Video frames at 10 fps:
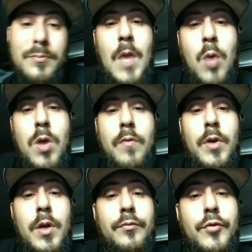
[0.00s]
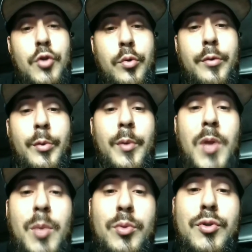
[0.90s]
However, if 2 or 3
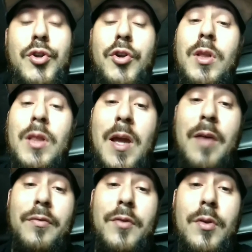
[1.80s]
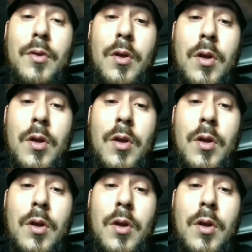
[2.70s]
people to your left